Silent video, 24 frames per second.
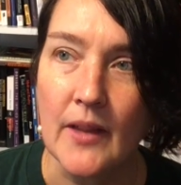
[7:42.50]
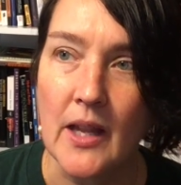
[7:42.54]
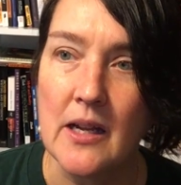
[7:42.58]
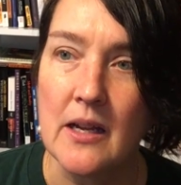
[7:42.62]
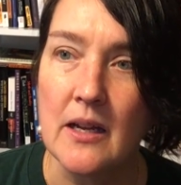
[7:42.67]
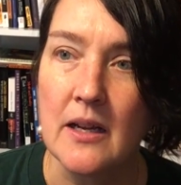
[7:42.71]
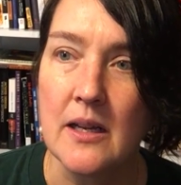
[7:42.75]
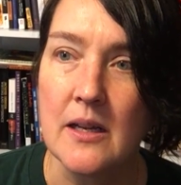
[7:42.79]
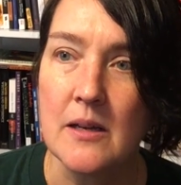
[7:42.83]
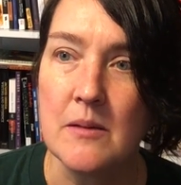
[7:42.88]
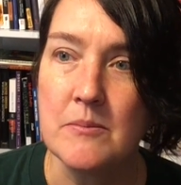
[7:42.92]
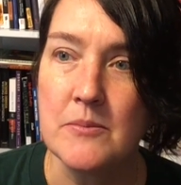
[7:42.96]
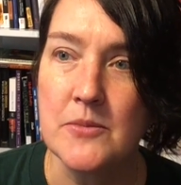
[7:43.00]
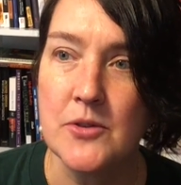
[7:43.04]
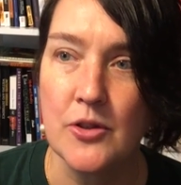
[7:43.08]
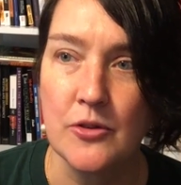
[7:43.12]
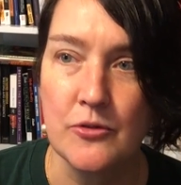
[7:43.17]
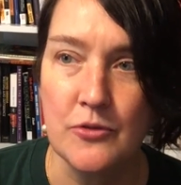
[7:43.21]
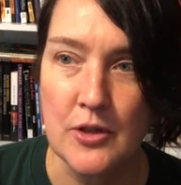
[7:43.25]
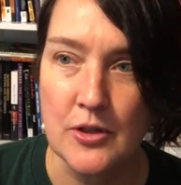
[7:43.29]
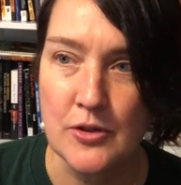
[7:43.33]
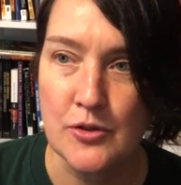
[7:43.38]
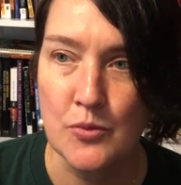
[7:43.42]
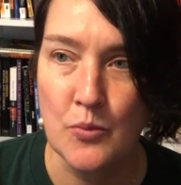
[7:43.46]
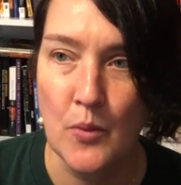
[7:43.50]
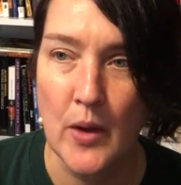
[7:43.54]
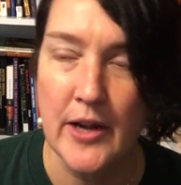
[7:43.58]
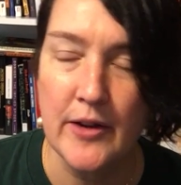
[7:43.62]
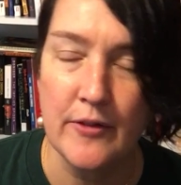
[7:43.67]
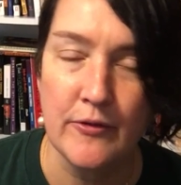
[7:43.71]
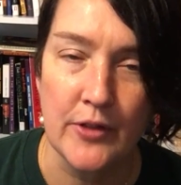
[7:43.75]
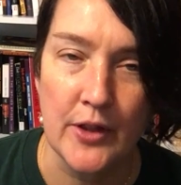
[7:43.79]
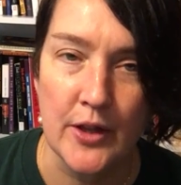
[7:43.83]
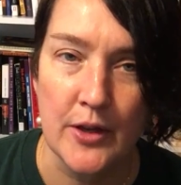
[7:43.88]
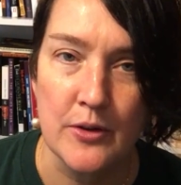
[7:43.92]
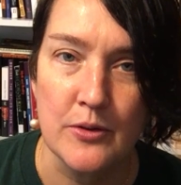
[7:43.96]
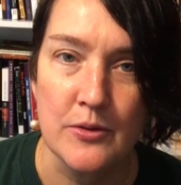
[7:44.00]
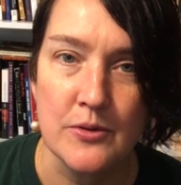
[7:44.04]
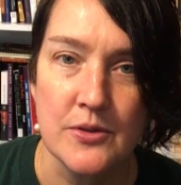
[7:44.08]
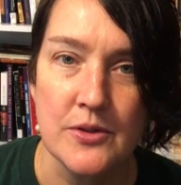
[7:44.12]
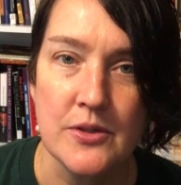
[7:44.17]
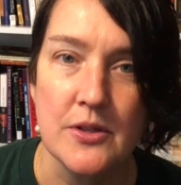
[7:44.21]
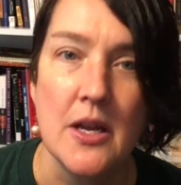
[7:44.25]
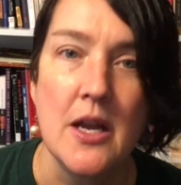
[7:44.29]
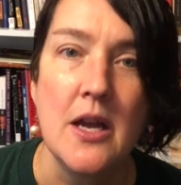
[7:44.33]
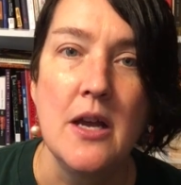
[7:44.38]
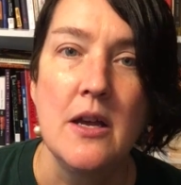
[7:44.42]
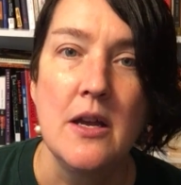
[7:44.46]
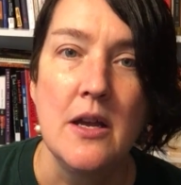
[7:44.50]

So there's one of those,